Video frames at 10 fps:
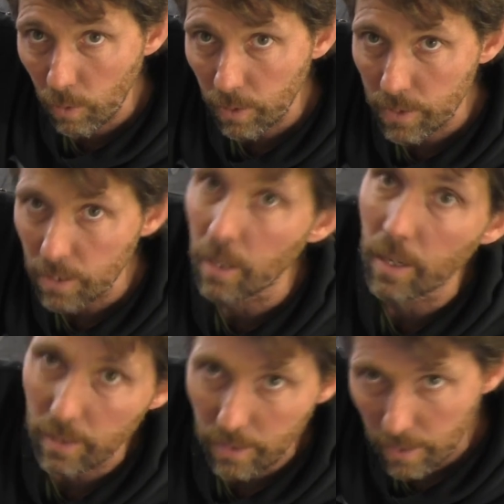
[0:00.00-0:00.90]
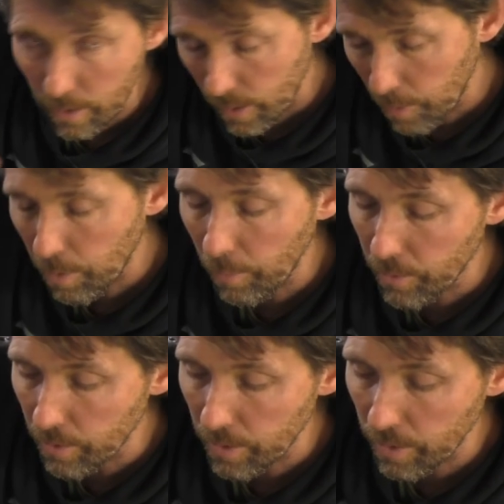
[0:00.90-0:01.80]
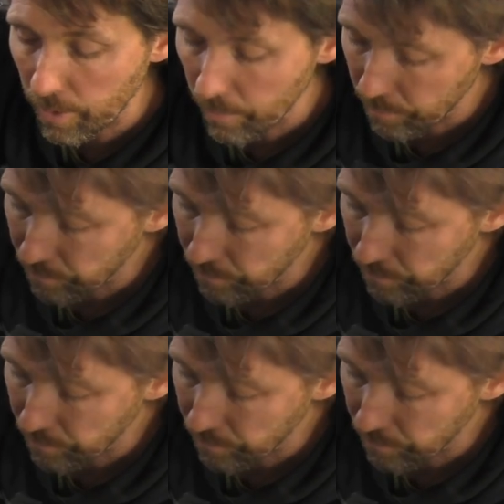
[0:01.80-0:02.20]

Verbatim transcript: fall inside, get pumped through the unit.